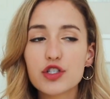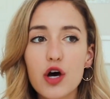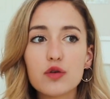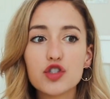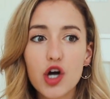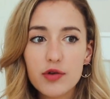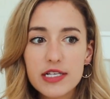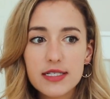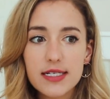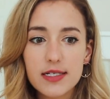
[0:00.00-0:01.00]
So
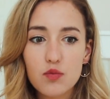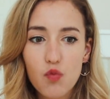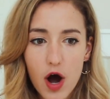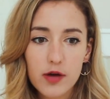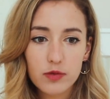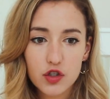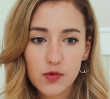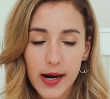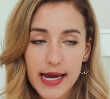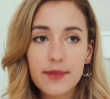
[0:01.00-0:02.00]
Jonas season 1 was
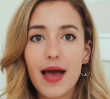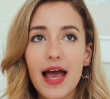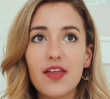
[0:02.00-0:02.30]
great,